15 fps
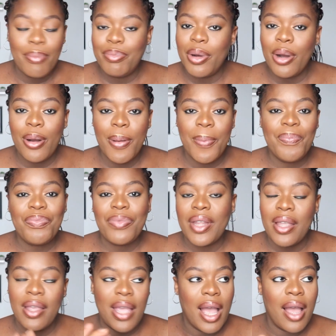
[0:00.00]
But
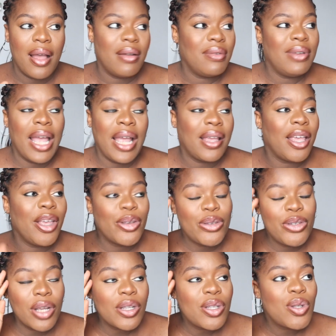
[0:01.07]
yeah, like, he's
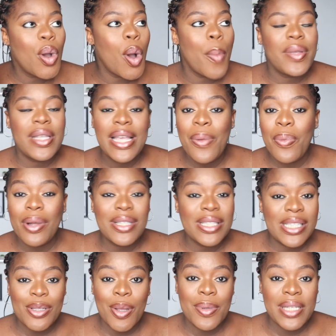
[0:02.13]
just so obsessed. He
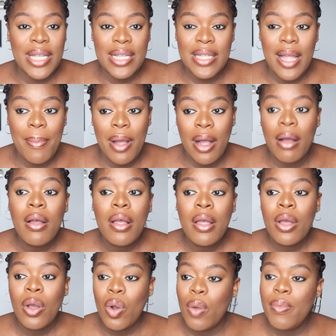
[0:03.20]
wasn't this obsessed about
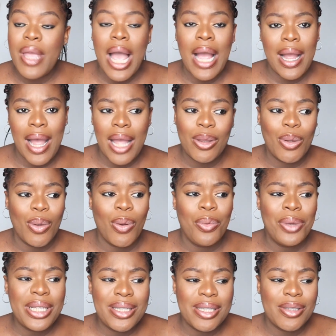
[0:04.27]
Kobi and Kaito,
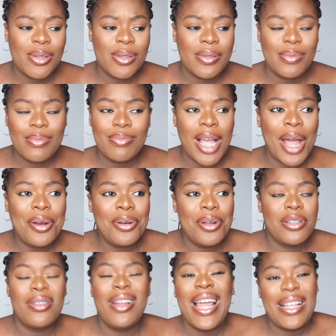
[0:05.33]
which is, I don't
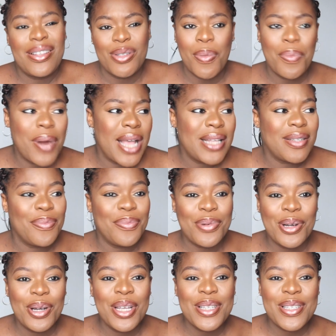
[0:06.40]
know, it's not like it's surprising,
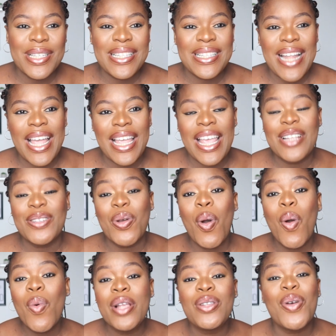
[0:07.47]
but it's just like he has
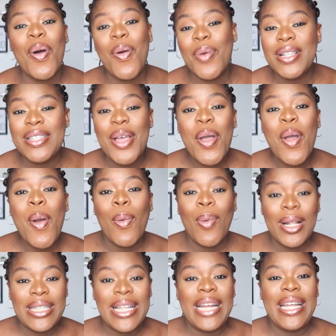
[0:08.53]
always, always
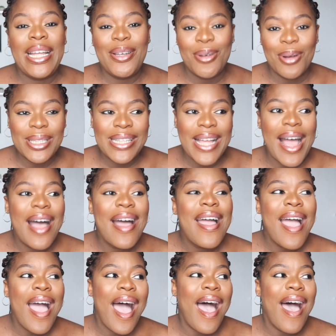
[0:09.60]
wanted a daughter.
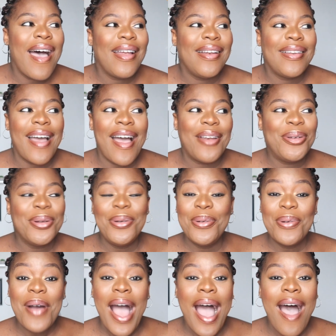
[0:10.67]
And I don't
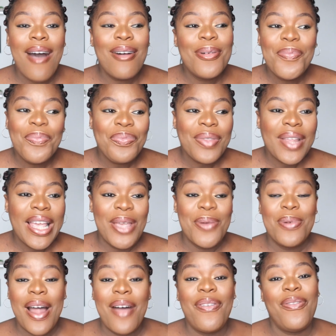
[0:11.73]
know how he
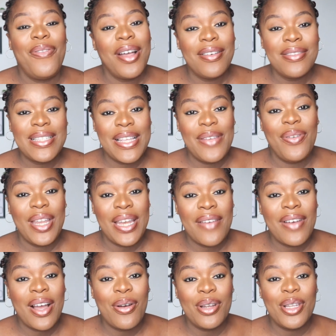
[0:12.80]
would have felt if he
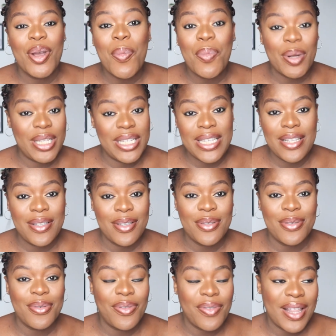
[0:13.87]
never got the opportunity
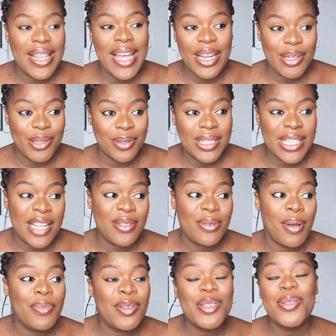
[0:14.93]
to father a daughter.
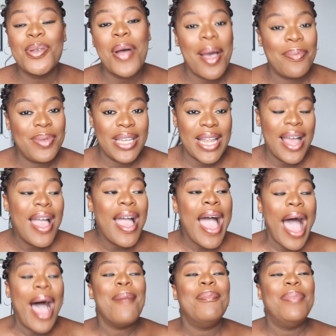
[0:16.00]
So I'm just so happy that
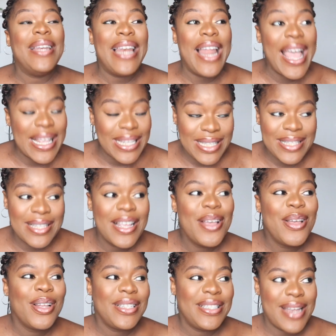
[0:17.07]
I'm blessed
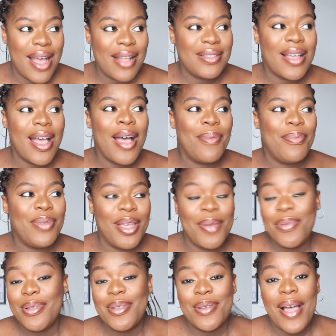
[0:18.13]
that I'm
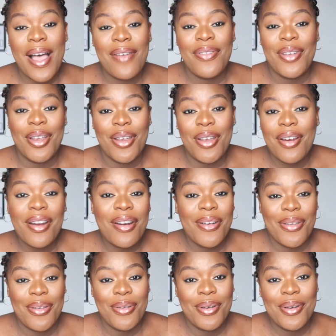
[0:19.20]
able to have a
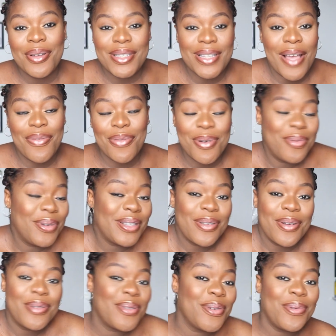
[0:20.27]
girl, you know, because I've always
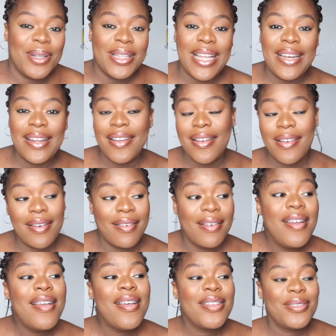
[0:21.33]
also wanted a
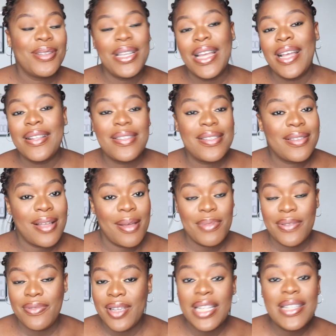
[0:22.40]
girl. So yes, I'm
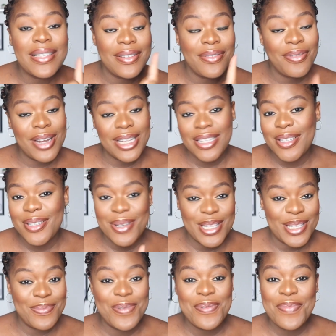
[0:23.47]
deviating. Francis is
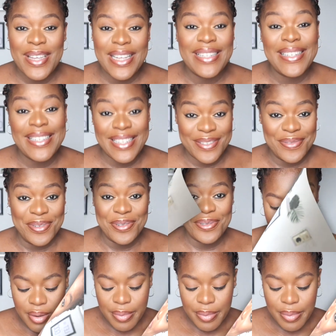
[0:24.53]
going to be with me in the delivery room.